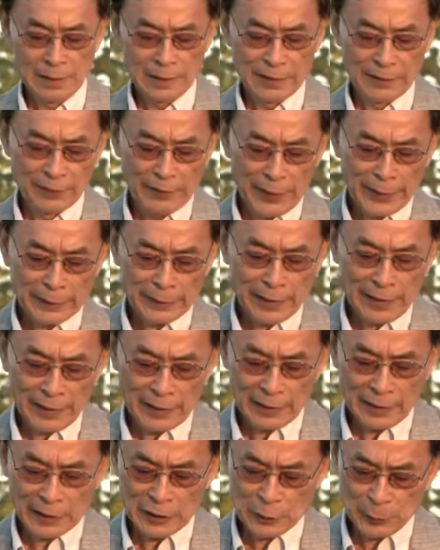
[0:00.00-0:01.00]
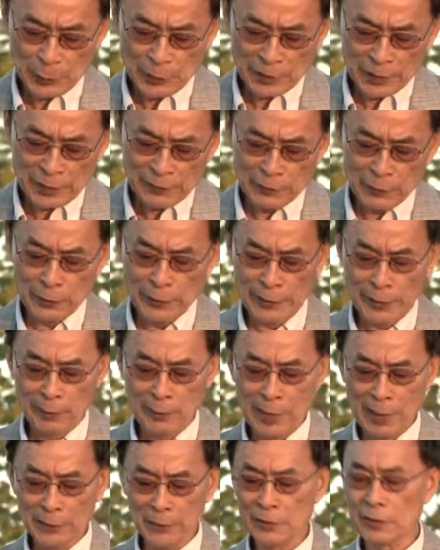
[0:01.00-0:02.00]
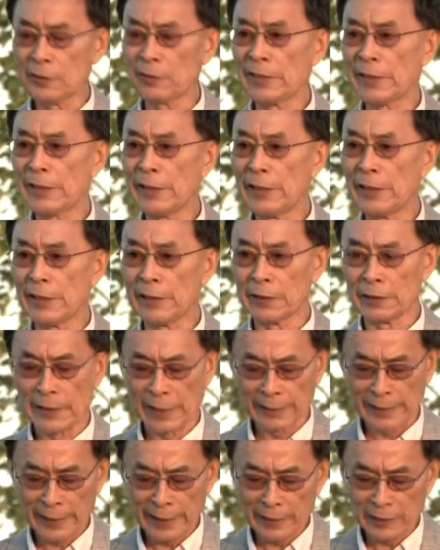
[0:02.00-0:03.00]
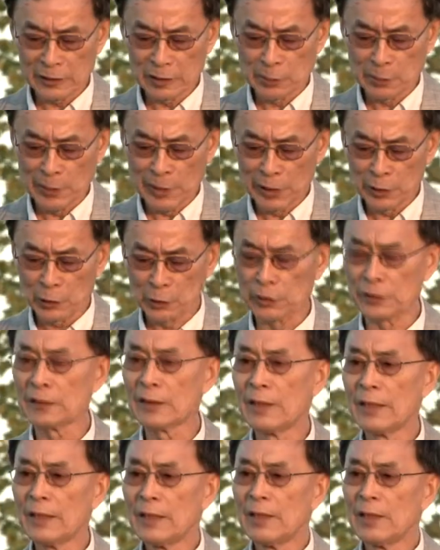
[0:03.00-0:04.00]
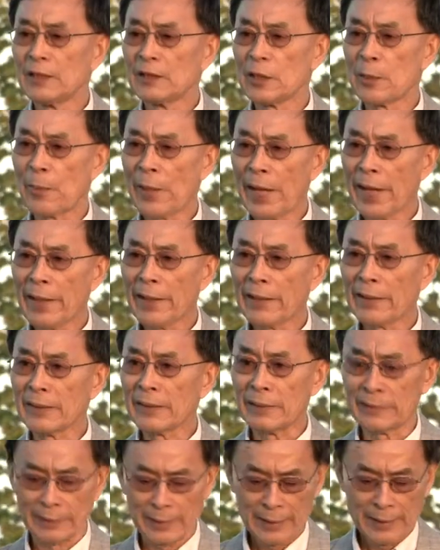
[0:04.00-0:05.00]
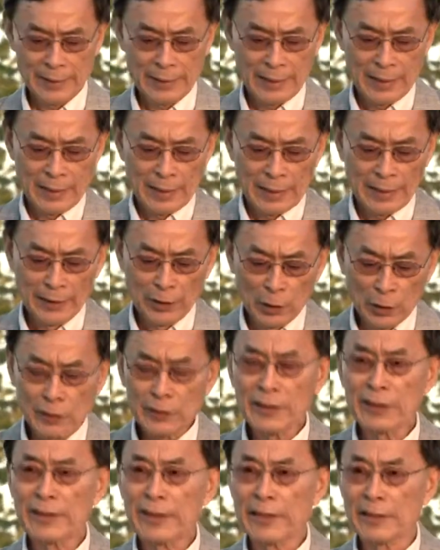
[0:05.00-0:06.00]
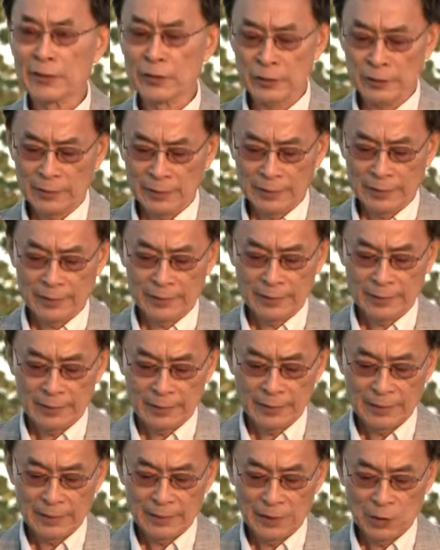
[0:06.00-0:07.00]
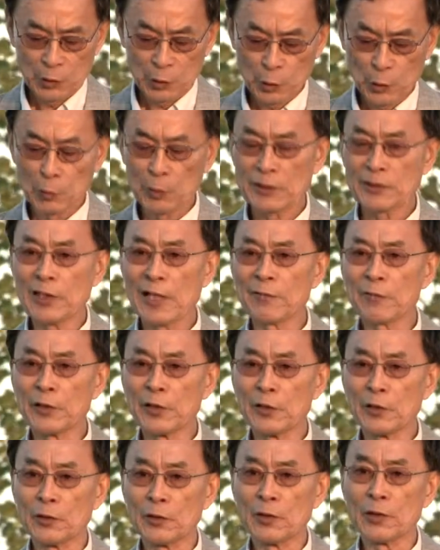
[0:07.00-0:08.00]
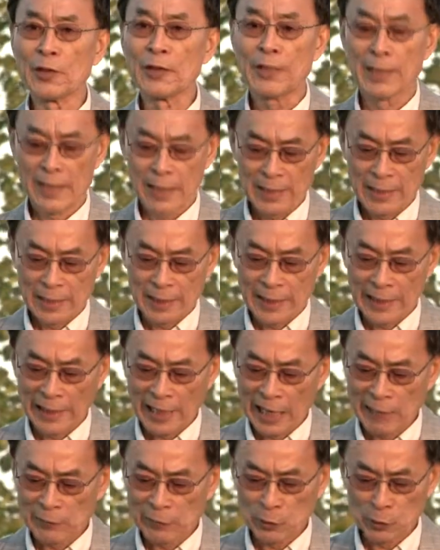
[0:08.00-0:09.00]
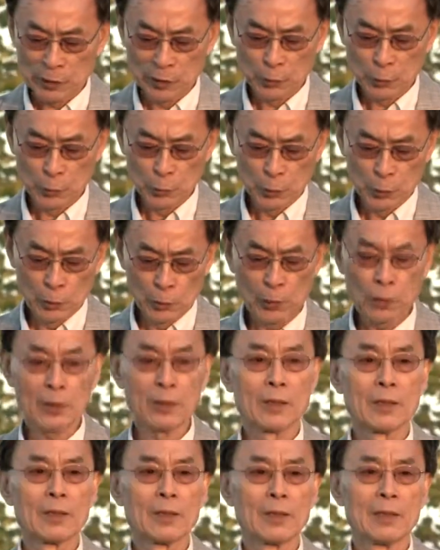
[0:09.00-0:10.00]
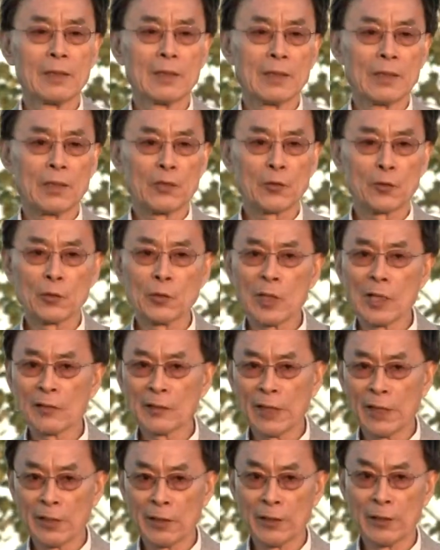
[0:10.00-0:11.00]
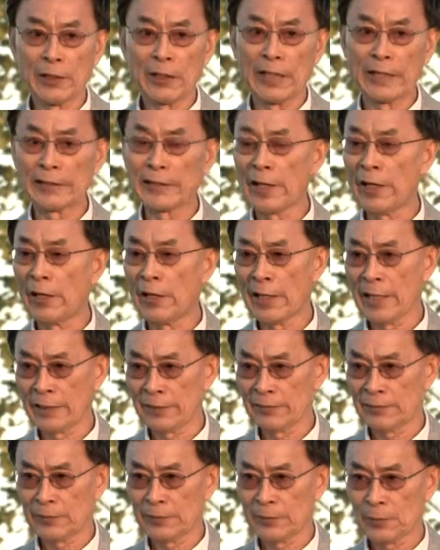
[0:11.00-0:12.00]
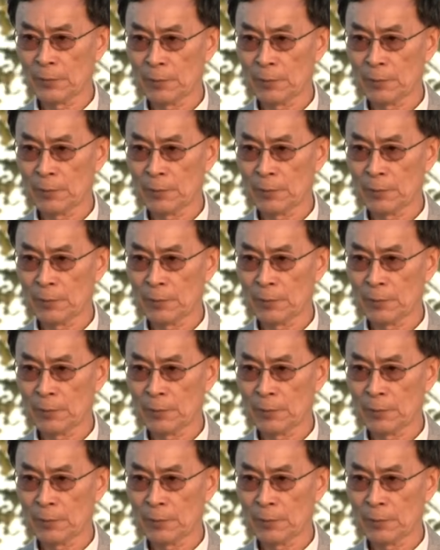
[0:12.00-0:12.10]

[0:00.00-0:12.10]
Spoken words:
In fact, especially for the mother of the killer, I can imagine the pain and loneliness she would suffer and have to endure throughout her entire life.